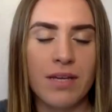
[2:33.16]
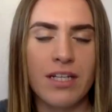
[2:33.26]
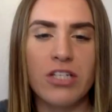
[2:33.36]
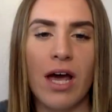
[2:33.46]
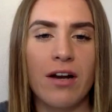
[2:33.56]
And
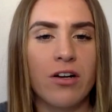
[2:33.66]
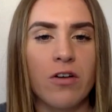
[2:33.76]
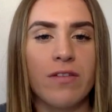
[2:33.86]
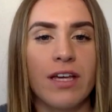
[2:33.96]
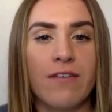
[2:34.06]
I don't know,
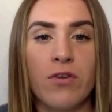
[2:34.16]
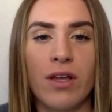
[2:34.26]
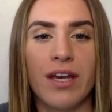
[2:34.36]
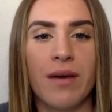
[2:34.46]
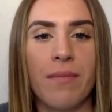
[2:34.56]
like, if you
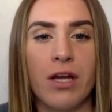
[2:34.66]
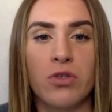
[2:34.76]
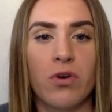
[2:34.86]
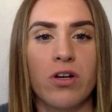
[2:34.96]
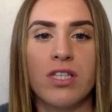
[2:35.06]
had, like, a
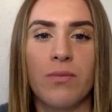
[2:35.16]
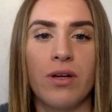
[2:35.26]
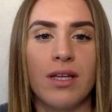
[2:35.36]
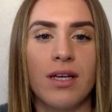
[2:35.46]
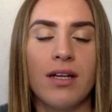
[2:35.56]
mentor or
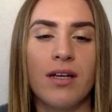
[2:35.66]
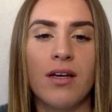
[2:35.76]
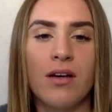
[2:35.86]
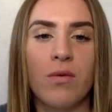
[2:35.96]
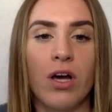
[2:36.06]
someone that,
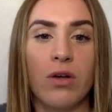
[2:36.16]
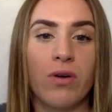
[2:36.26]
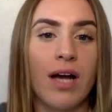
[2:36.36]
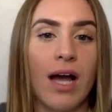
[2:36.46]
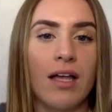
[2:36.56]
while you were
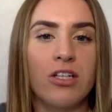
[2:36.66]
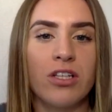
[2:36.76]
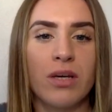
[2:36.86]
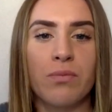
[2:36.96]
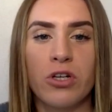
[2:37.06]
in college, that,
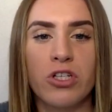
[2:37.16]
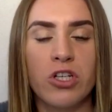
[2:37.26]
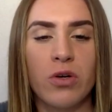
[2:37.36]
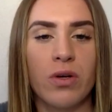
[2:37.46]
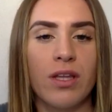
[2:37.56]
like, pushed
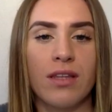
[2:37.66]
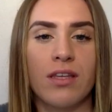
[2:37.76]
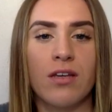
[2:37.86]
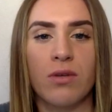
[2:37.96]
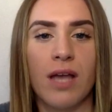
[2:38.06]
you, or, like, that
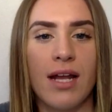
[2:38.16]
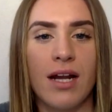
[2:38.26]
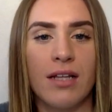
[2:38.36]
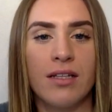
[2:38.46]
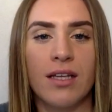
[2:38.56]
you relied
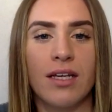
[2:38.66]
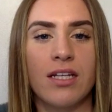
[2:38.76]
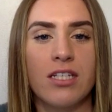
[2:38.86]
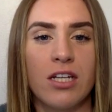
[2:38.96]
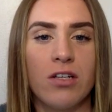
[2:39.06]
on, that, like,
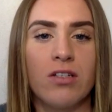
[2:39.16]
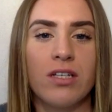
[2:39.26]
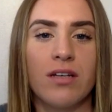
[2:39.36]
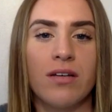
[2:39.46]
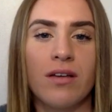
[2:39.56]
continued
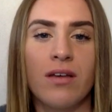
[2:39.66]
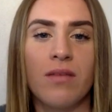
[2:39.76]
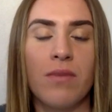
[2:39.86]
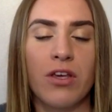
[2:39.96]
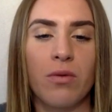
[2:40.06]
to
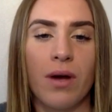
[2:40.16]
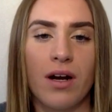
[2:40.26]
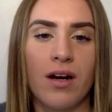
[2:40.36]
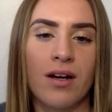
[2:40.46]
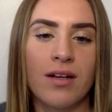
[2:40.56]
make you better?